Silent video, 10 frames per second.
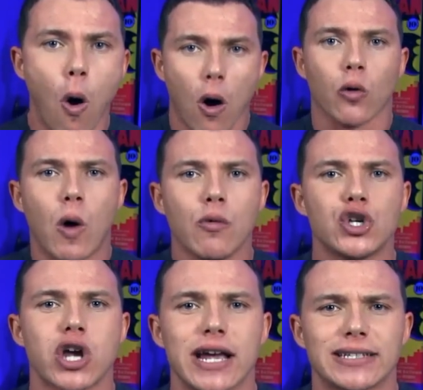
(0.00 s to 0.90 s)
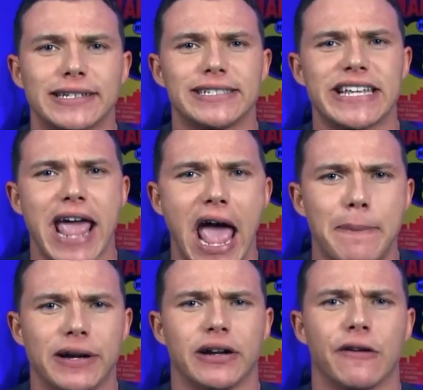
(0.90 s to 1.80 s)
Or what would you guys like to see
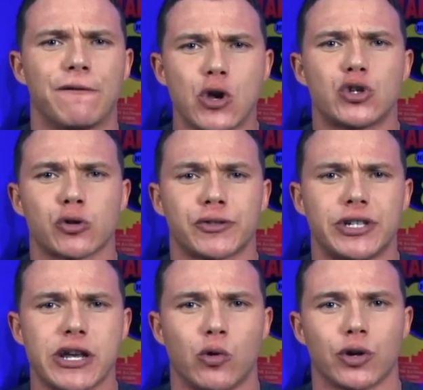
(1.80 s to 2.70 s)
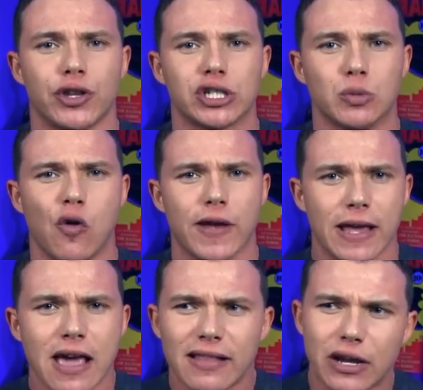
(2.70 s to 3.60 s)
happen in a future sequel to this movie?